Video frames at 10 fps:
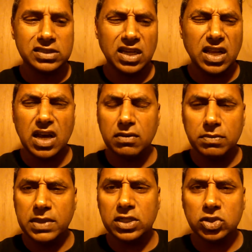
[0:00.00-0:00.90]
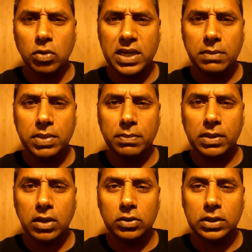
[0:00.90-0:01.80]
There's a lot of, I mean, there's so many
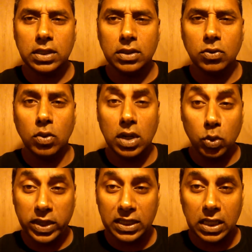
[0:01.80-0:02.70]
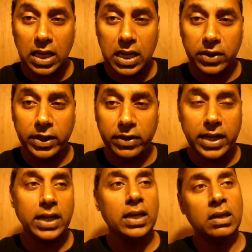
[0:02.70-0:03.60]
people out there who want to win the lottery,
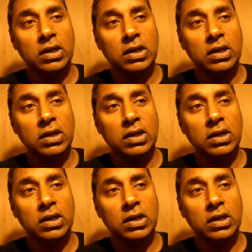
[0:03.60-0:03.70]
right?